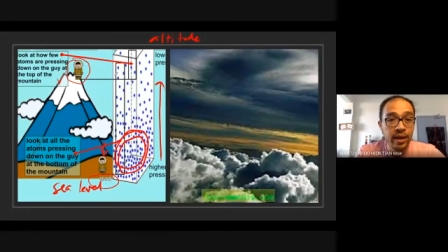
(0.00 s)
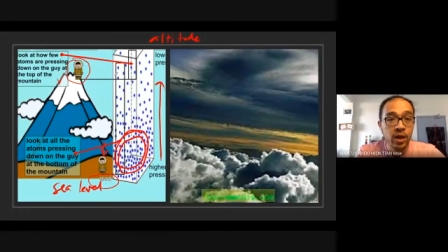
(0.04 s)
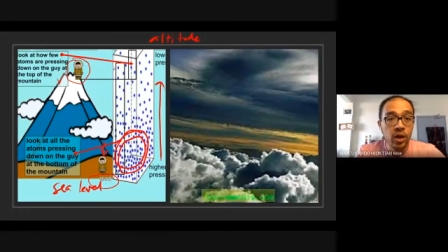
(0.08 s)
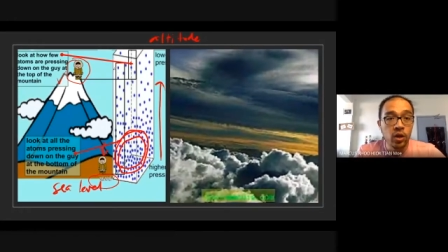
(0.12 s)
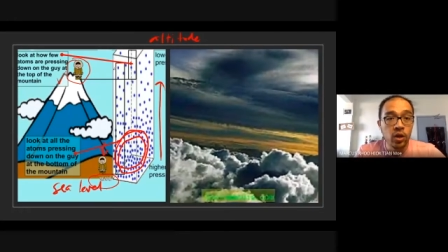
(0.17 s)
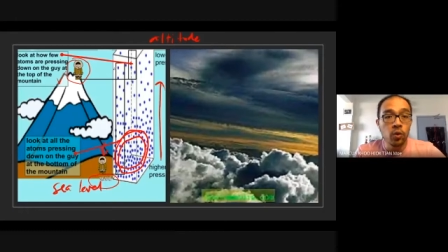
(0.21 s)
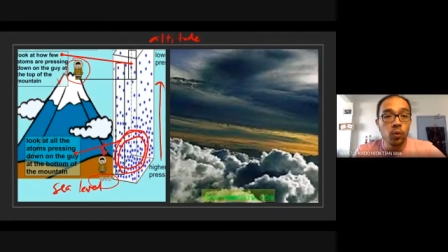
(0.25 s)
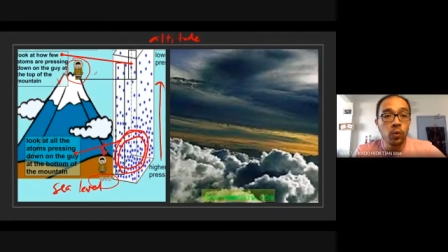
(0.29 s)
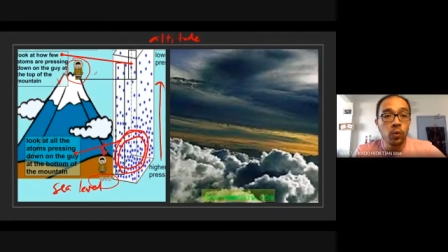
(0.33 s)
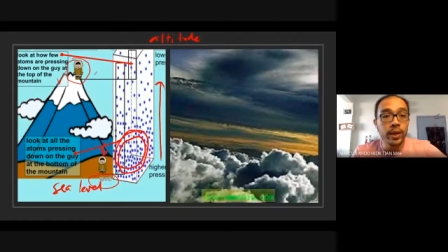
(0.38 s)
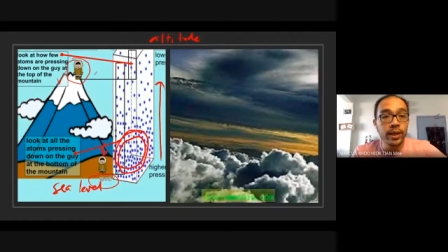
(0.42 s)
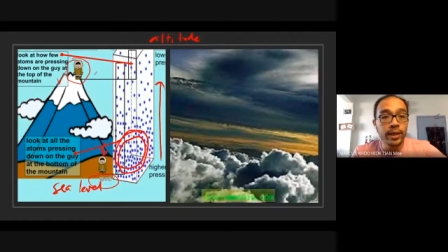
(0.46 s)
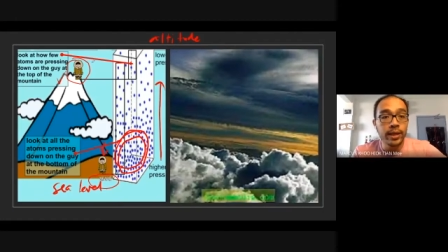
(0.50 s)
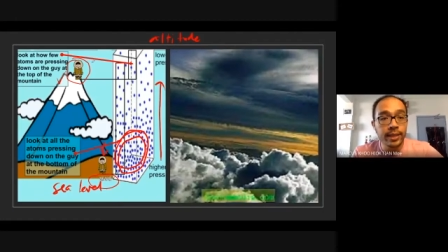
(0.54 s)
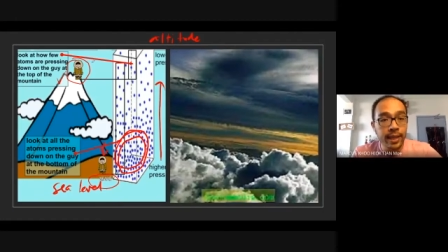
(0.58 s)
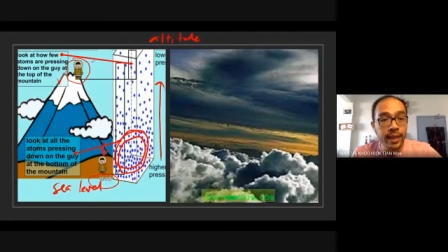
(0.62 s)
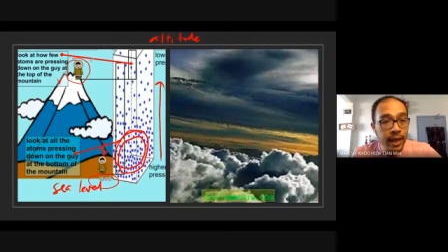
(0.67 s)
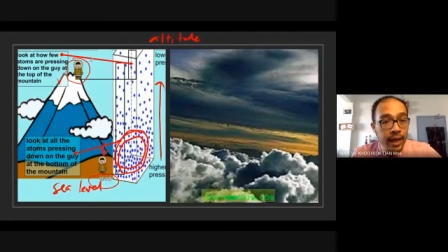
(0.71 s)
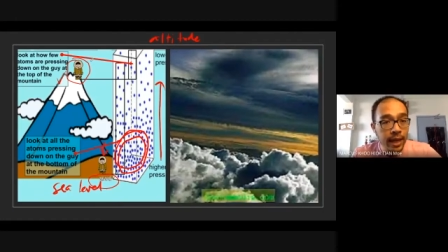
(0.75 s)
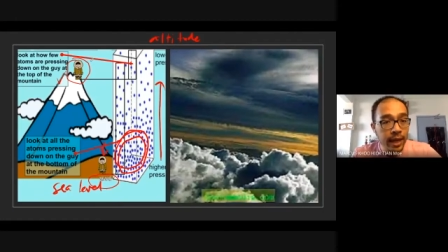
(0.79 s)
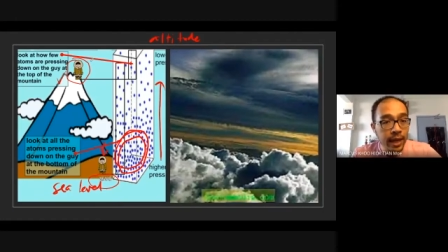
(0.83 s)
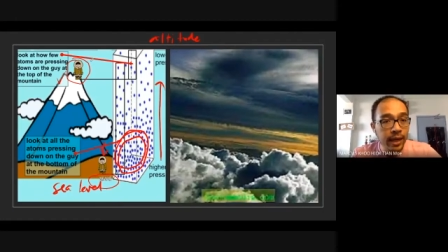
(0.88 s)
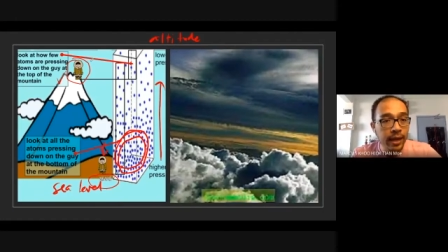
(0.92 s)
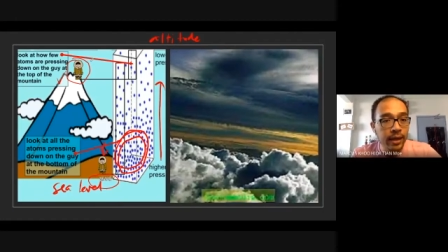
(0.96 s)
we say
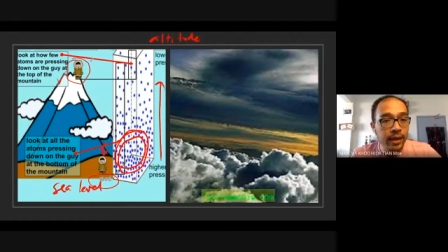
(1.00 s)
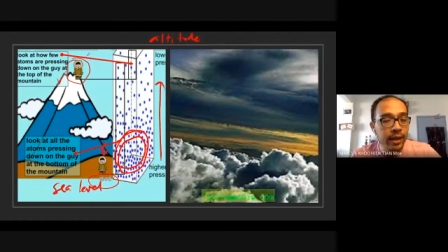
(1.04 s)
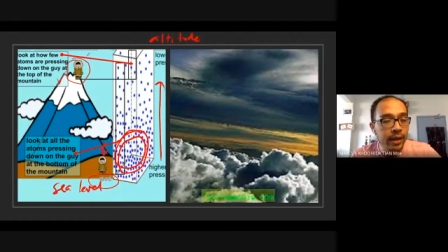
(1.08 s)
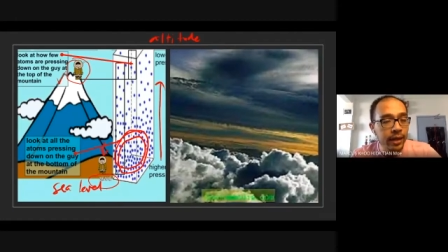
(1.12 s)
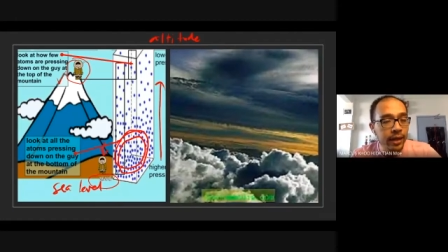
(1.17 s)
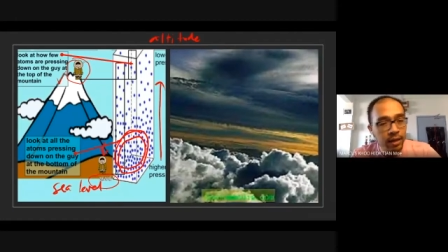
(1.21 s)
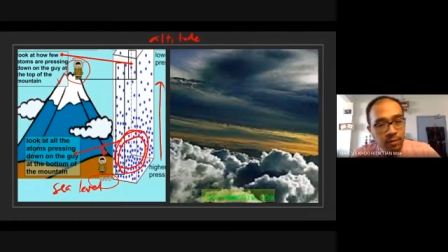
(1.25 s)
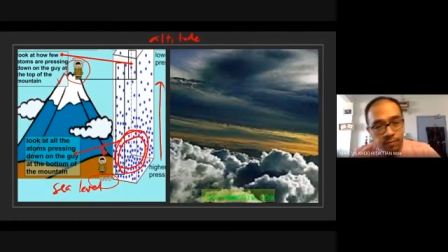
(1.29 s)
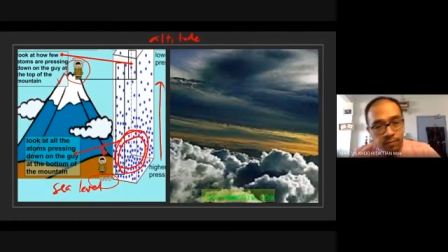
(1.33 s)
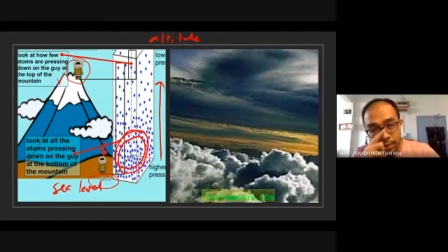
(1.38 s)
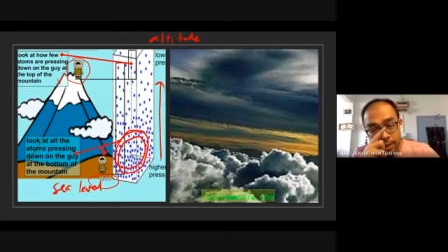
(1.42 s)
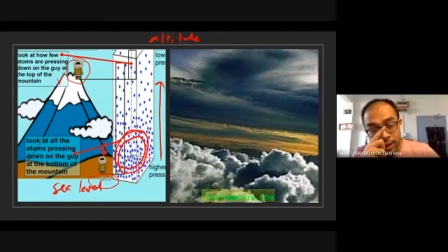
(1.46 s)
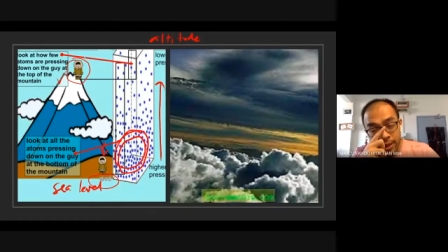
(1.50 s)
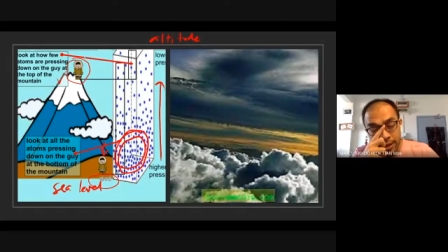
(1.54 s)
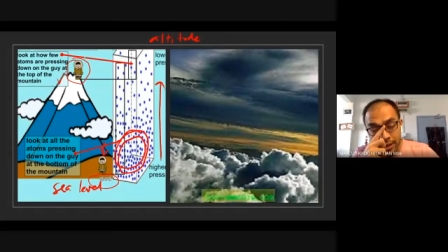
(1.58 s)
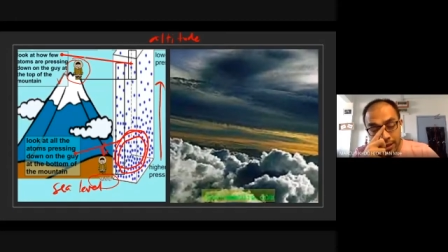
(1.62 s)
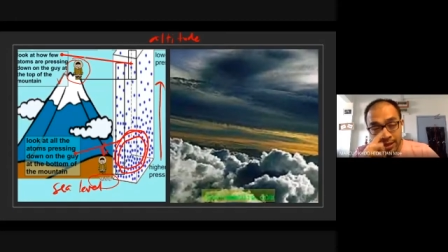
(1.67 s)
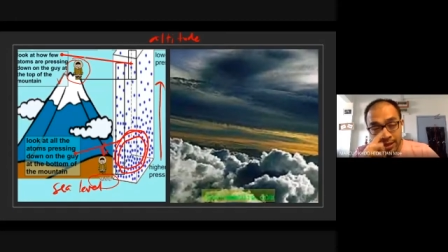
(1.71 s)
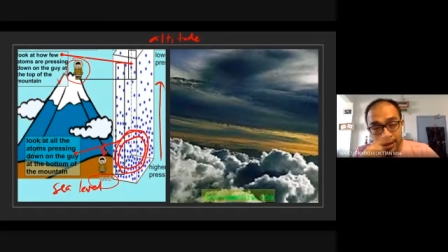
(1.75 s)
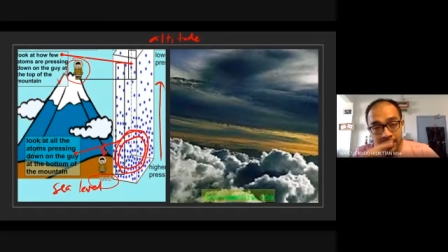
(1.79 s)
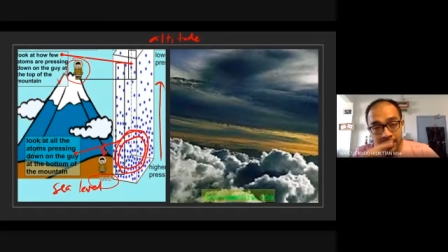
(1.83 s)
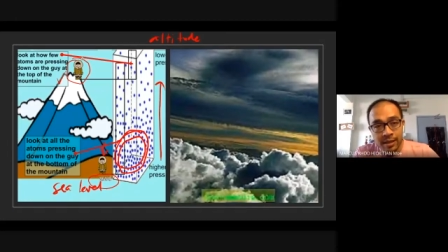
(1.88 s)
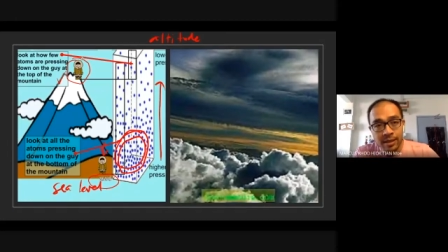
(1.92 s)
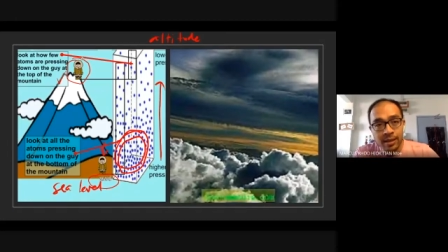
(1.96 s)
that the
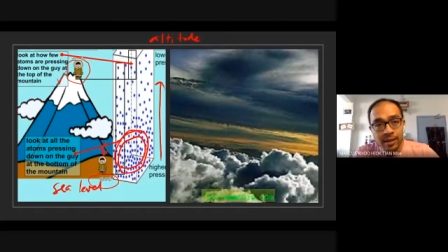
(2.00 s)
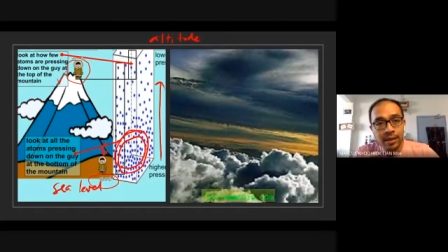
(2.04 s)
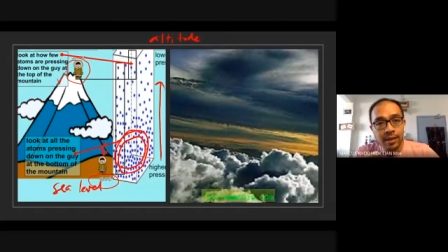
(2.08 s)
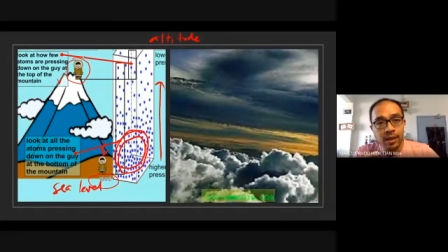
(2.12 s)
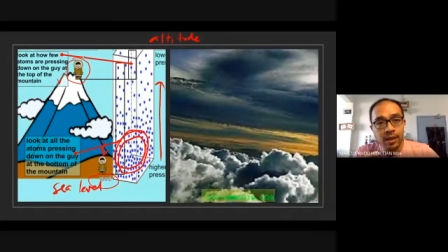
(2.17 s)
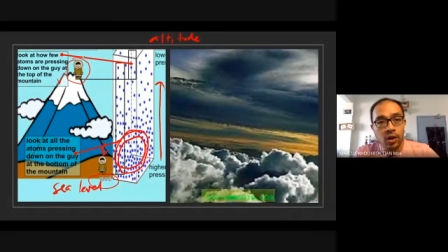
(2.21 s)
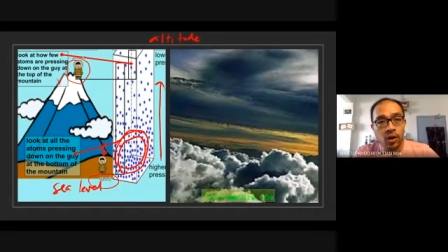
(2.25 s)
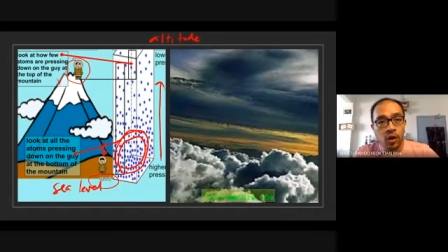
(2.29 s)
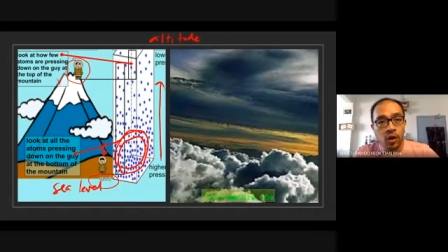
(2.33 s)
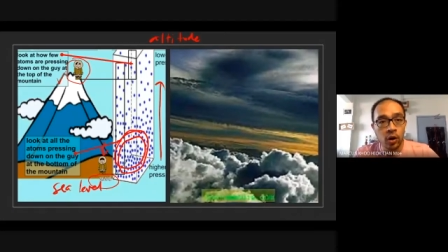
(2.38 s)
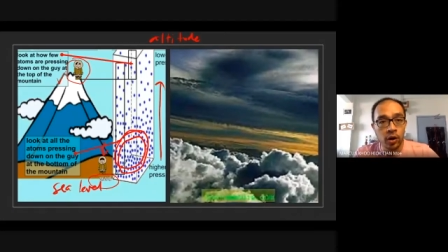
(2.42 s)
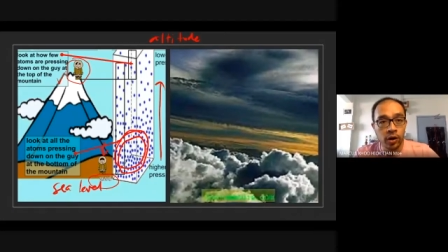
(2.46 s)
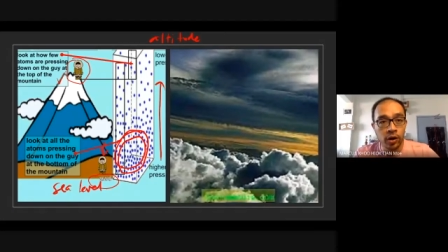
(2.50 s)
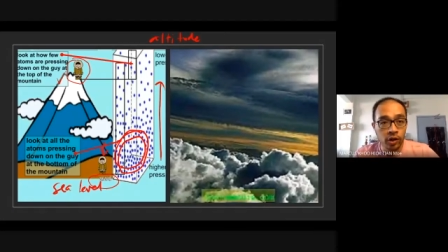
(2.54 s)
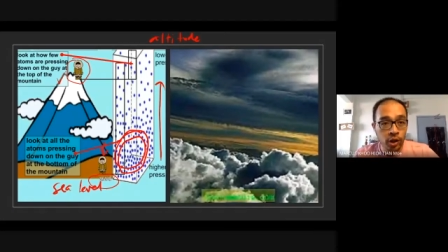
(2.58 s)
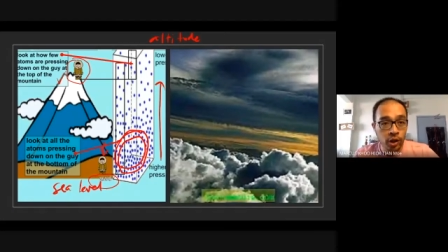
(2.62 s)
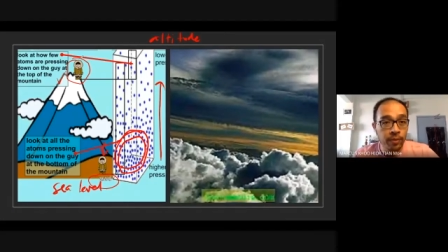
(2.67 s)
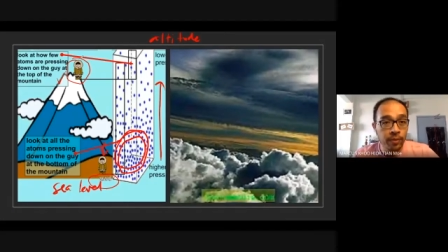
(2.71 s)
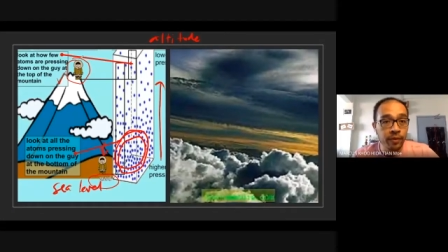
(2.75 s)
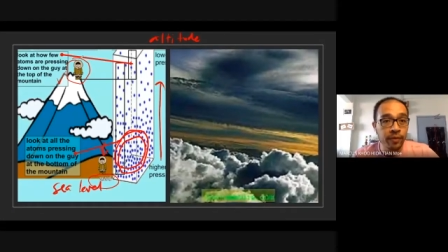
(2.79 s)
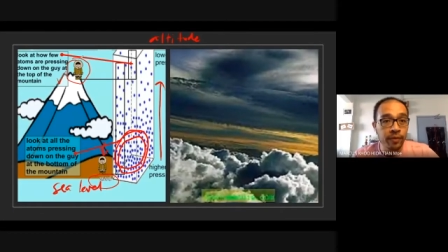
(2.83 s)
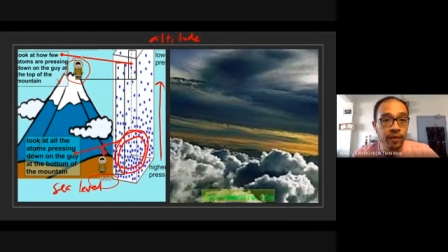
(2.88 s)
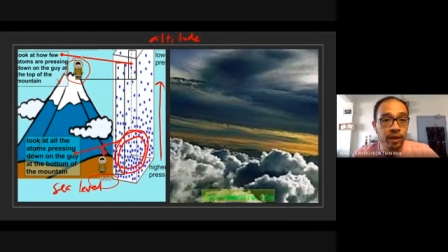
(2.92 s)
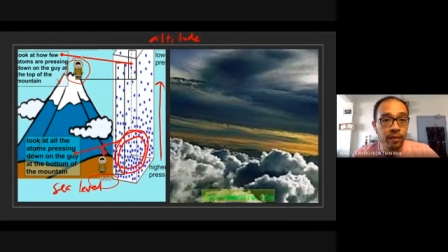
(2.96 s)
person on top
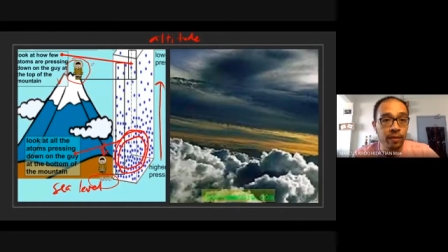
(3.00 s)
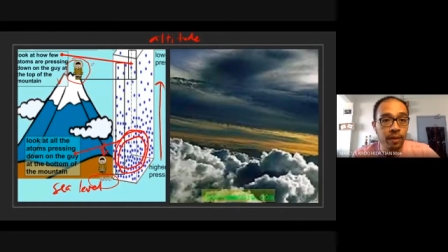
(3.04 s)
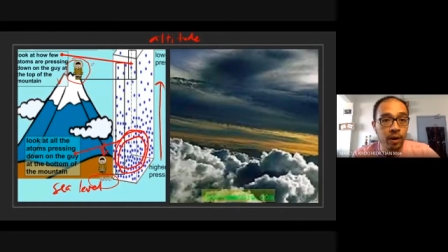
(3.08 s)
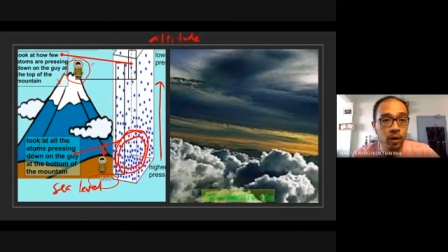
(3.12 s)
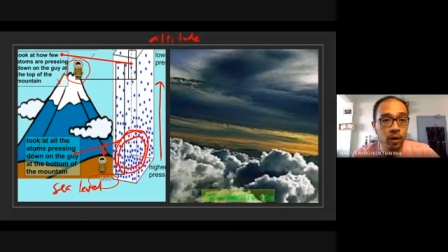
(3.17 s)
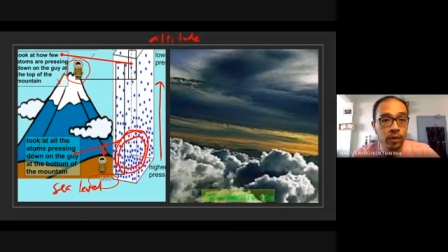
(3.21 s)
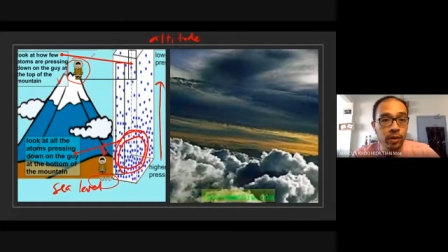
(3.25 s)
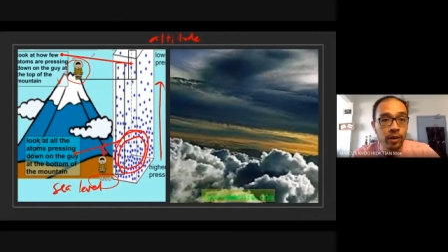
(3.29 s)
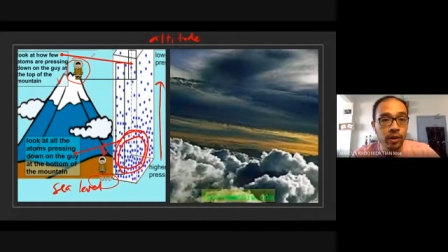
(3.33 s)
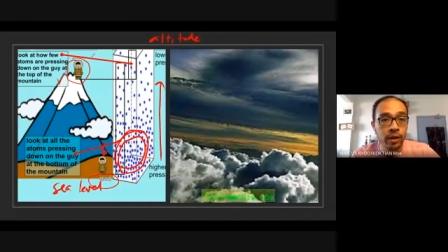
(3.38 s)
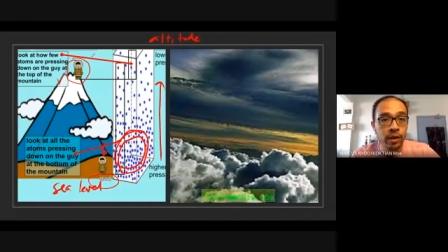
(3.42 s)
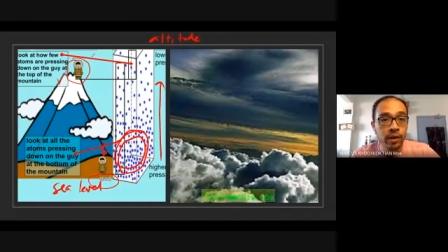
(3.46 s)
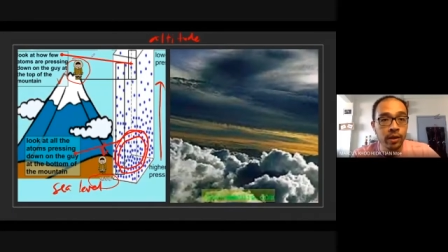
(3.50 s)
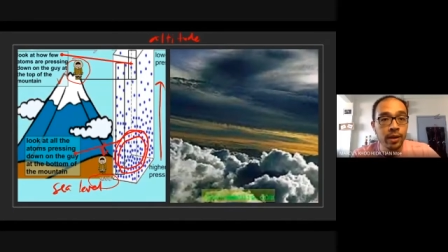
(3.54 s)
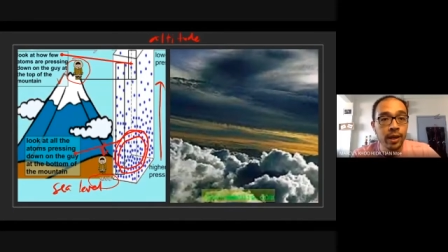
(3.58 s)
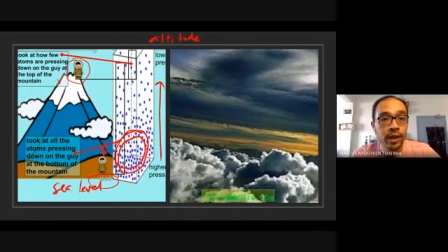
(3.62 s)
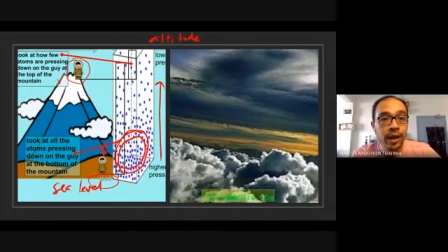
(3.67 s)
of the mountain